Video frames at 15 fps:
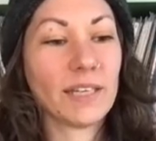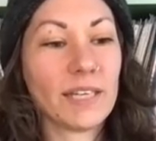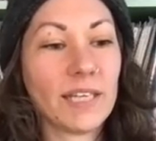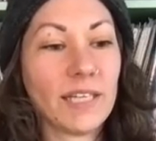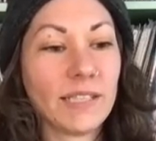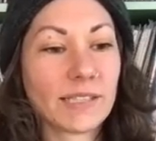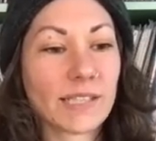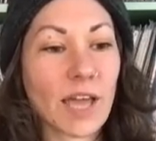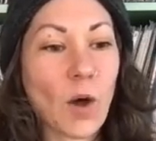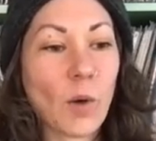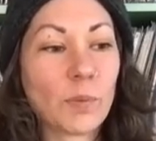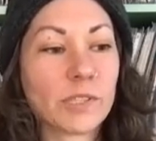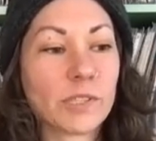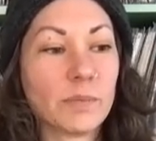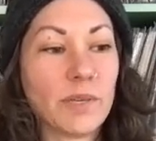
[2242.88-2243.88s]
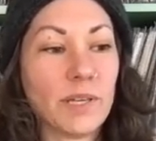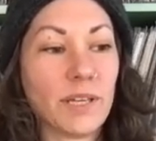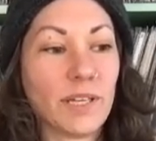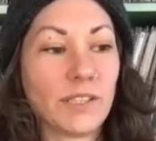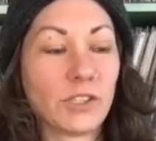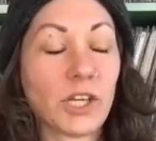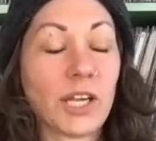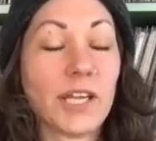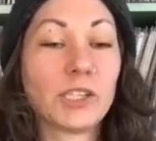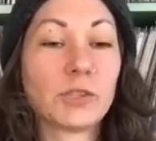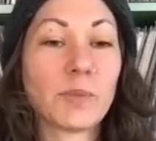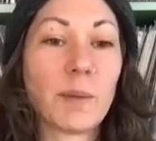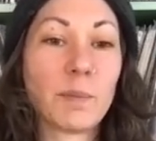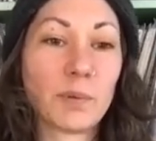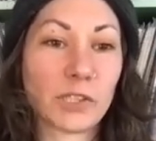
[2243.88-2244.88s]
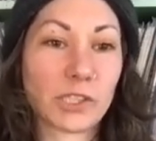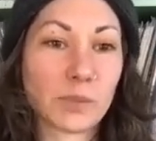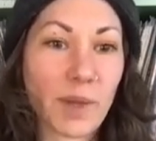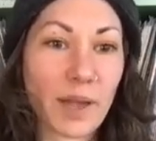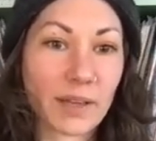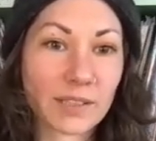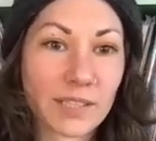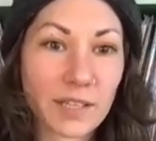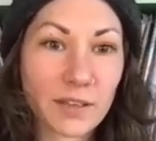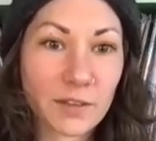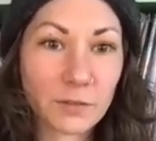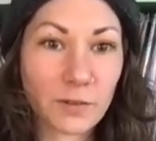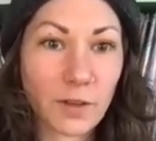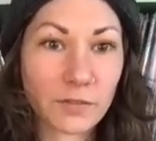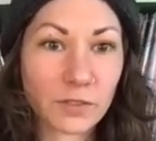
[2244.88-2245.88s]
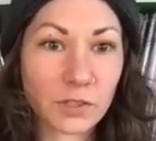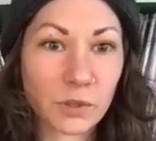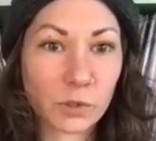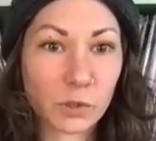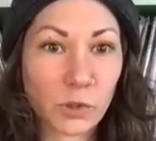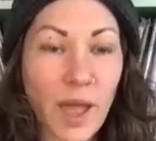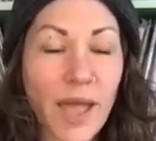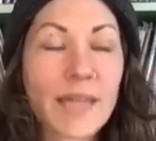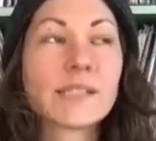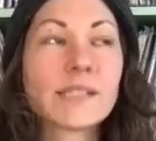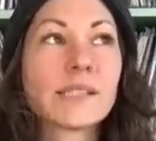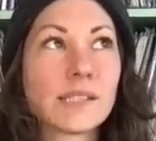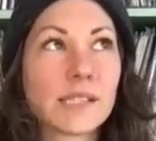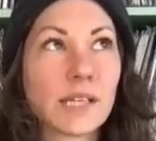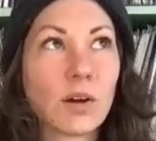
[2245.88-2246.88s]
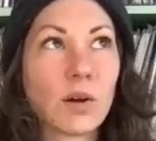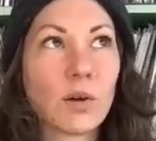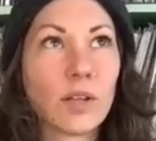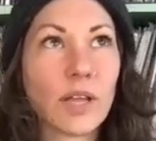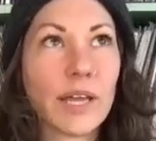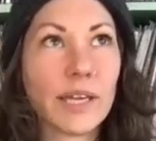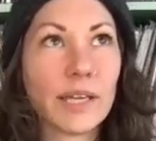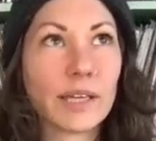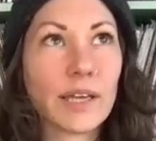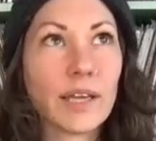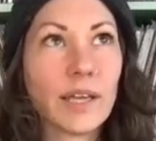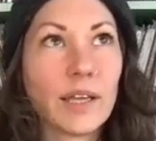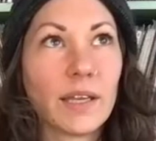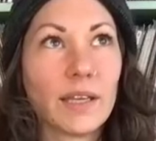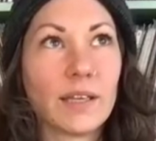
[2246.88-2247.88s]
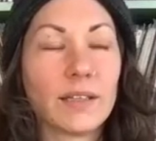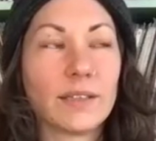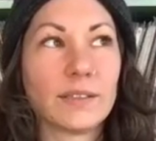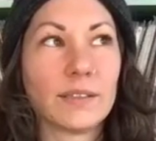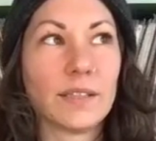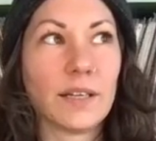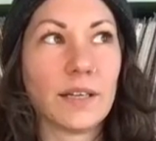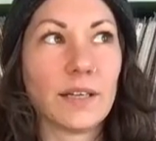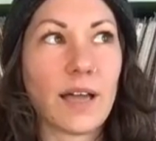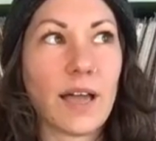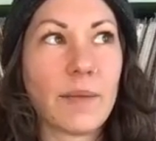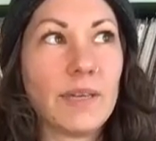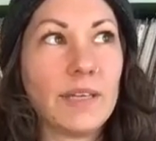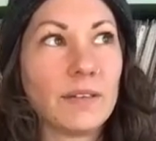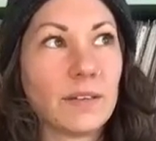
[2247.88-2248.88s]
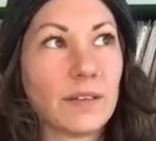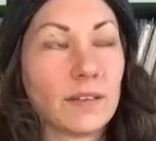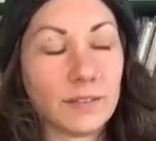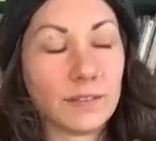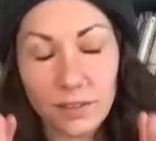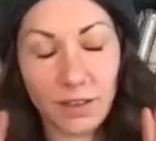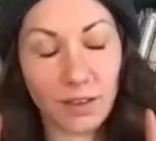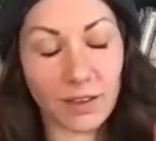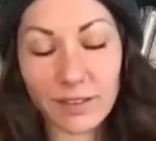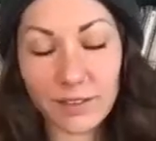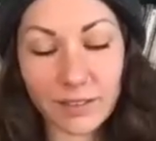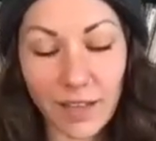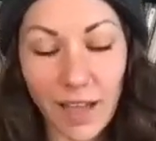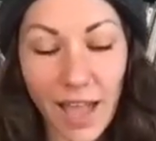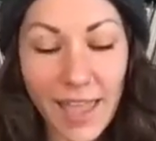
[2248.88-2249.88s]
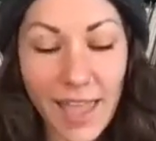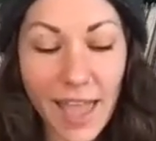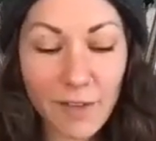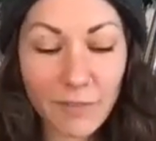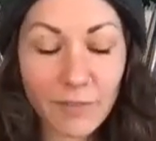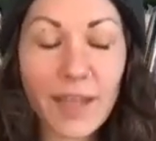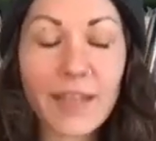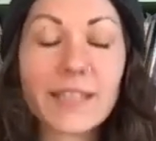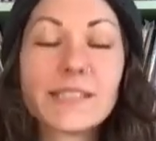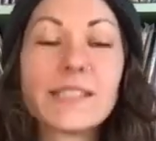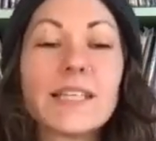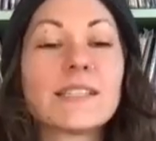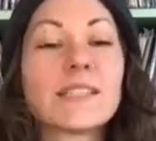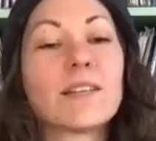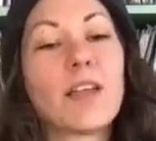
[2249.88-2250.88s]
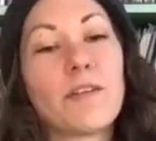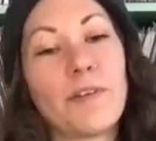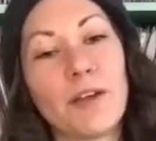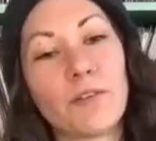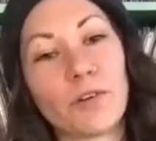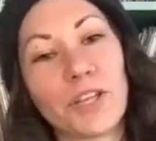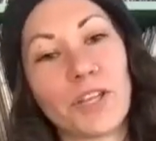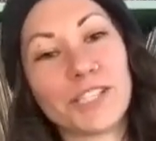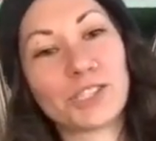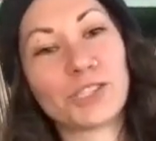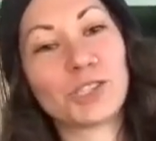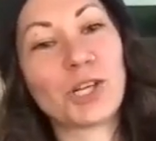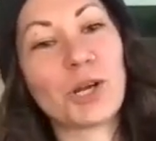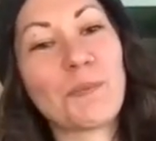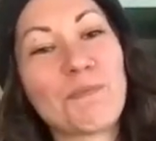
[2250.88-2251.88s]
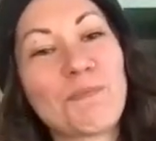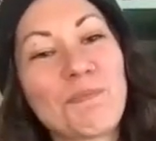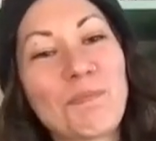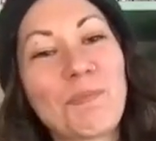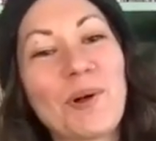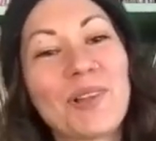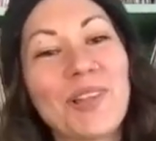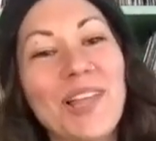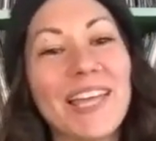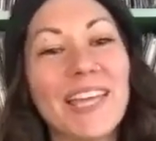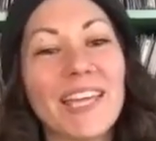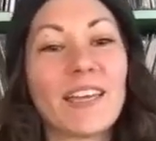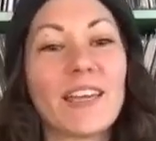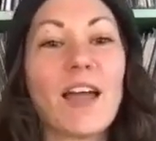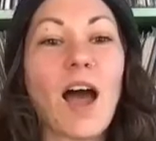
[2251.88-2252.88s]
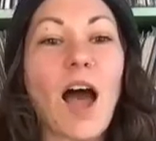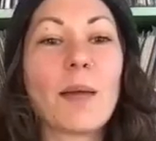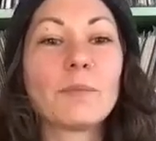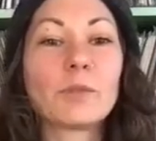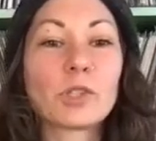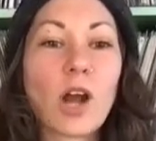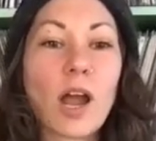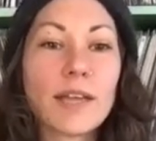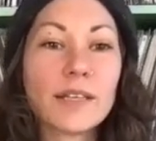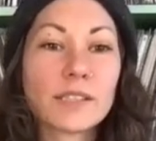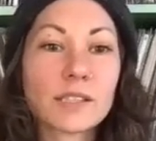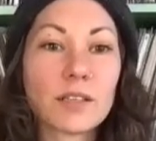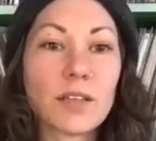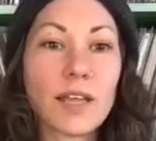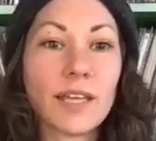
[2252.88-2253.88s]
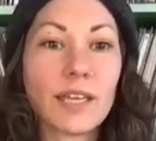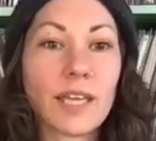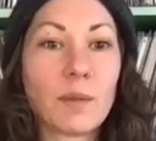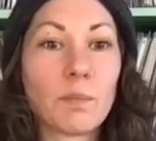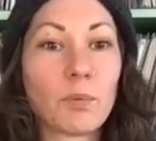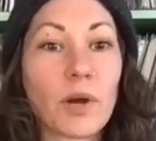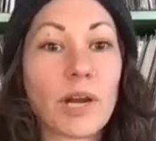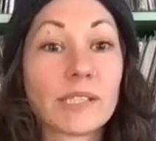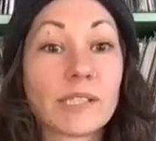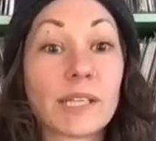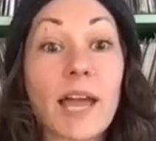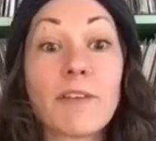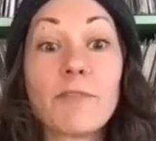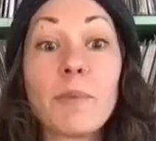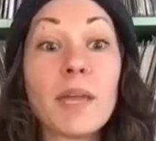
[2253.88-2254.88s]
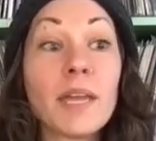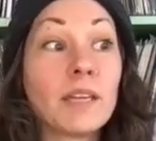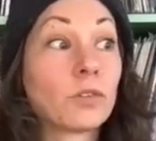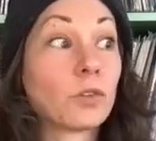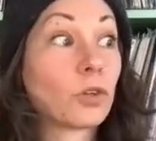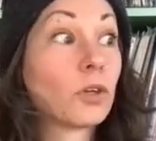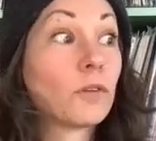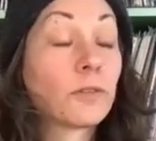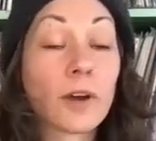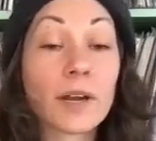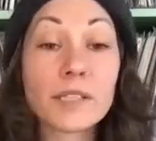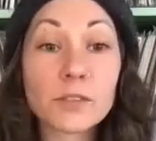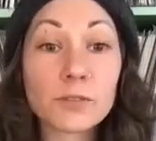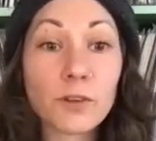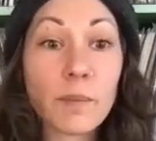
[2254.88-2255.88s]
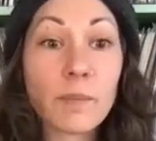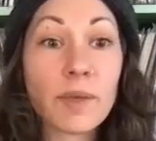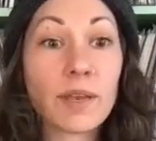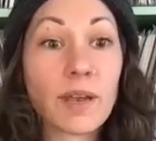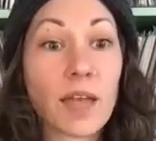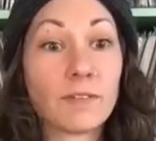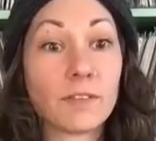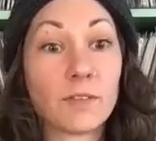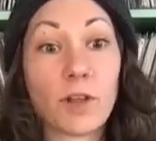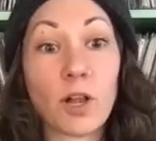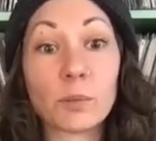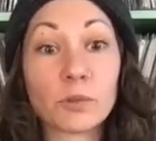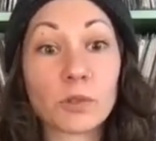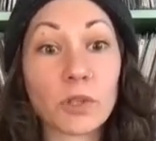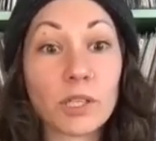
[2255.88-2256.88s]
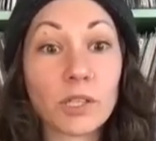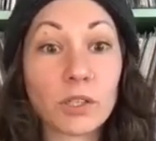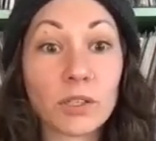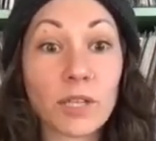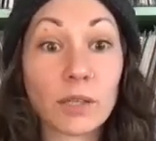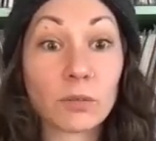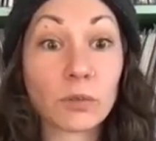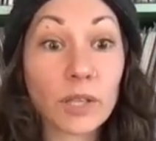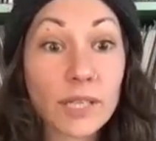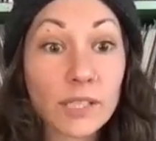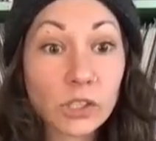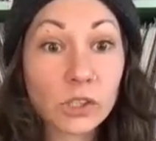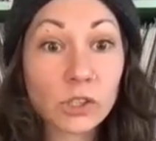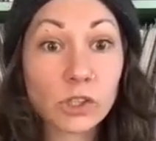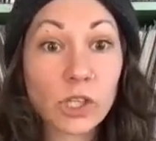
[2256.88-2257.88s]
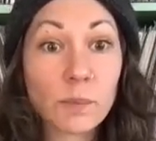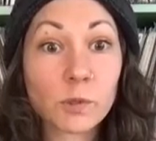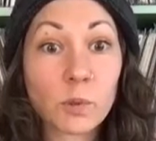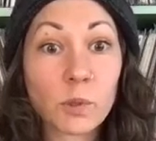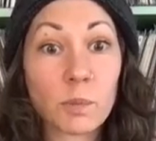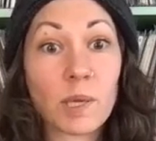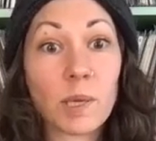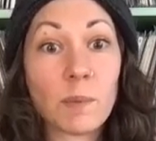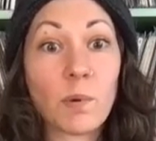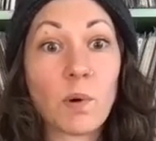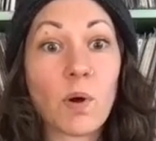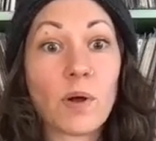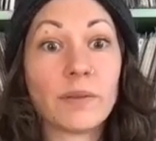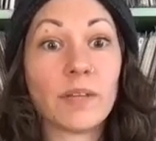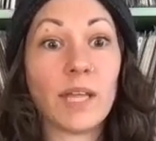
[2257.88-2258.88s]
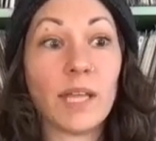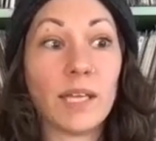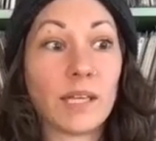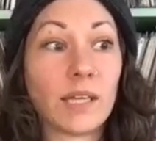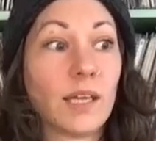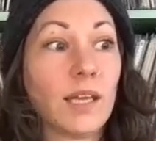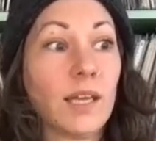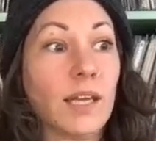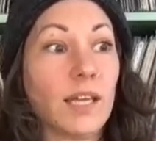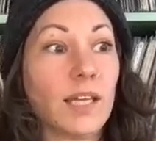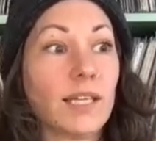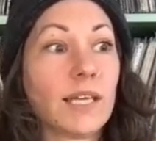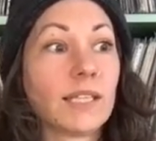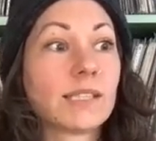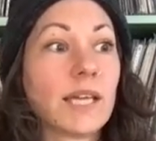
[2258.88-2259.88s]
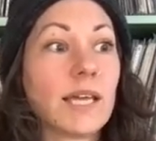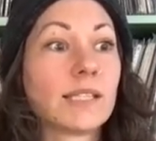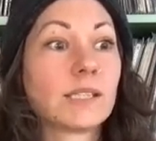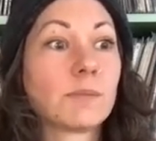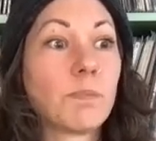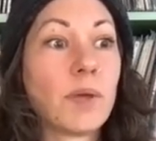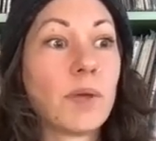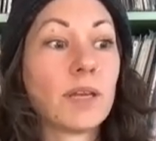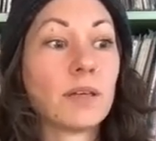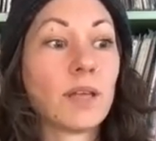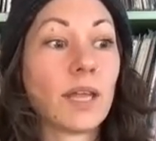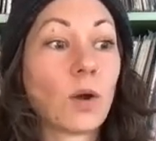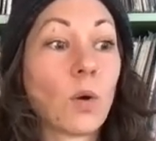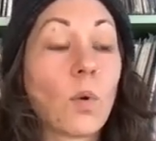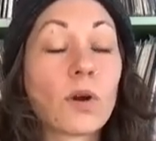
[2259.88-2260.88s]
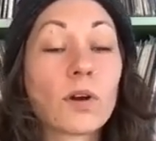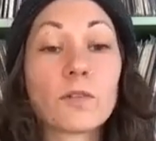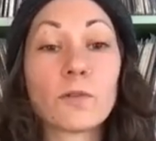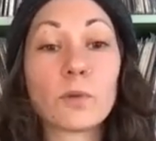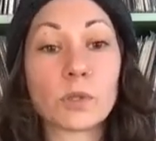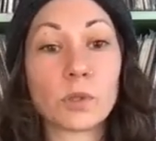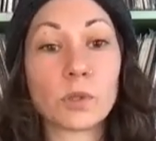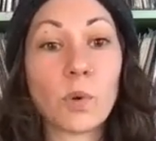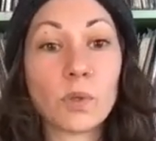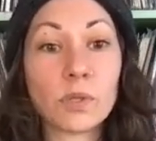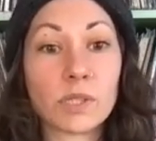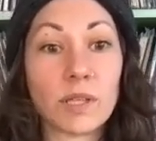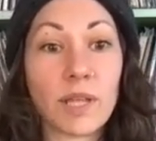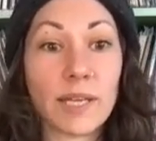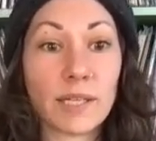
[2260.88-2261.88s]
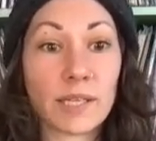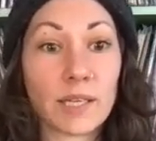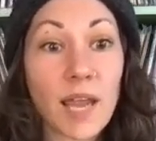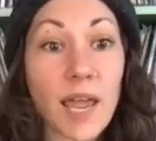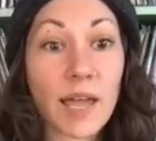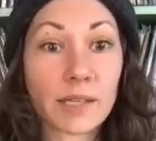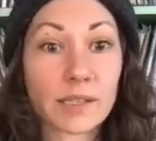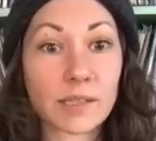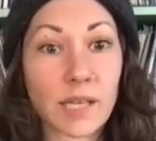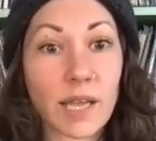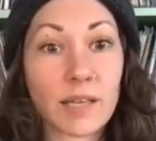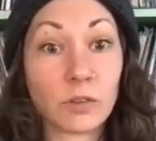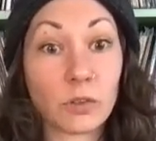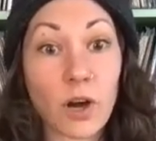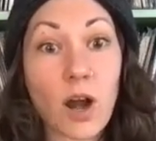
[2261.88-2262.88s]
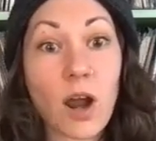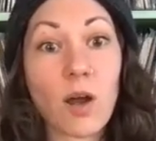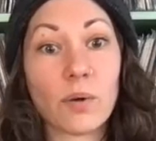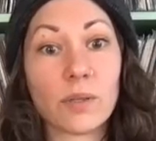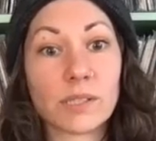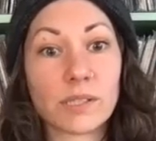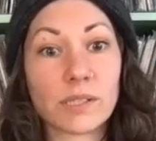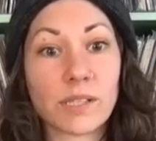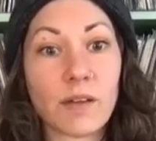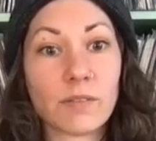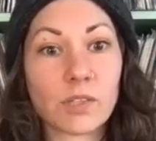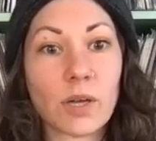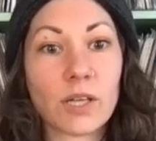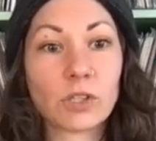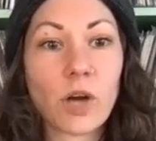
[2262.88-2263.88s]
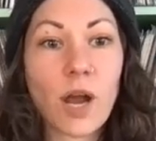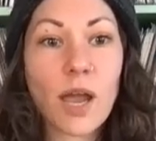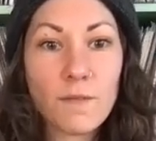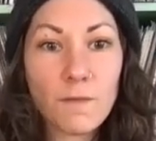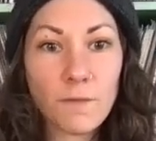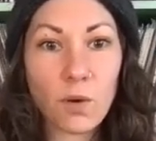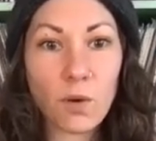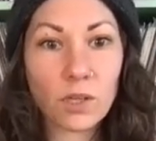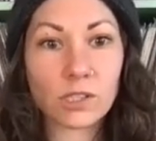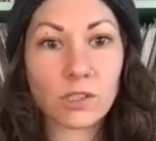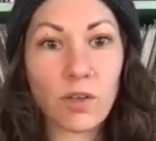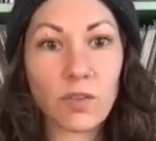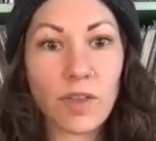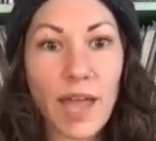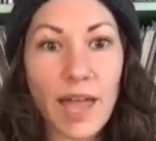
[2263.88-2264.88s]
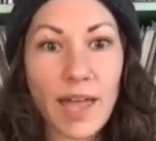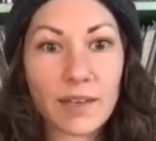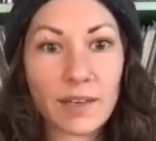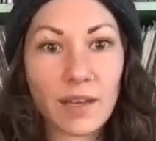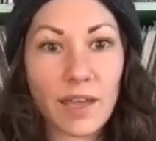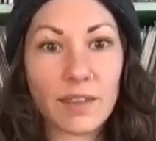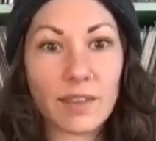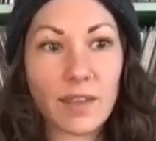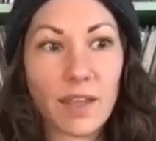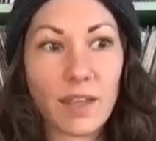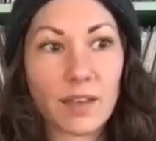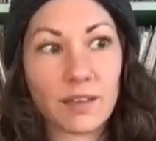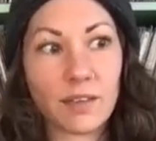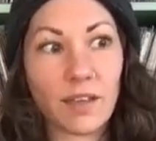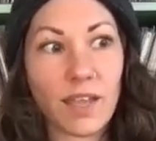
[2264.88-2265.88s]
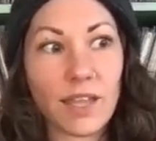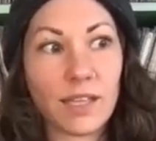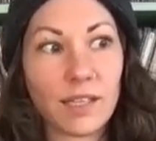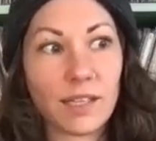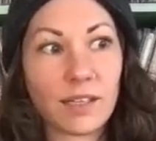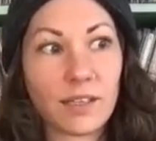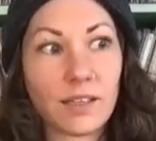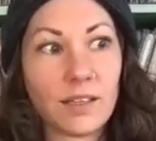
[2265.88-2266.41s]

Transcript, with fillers: He's helped me change my perspective of social. I still like. I mean, ugh, I have it's it's a love hate relationship, but like I'm trying to like embrace like I've made good friends from it. I've developed really good like relationships with people and like it's it's been like a wonderful tool to like connect and grow and stuff so i try and focus on that and then like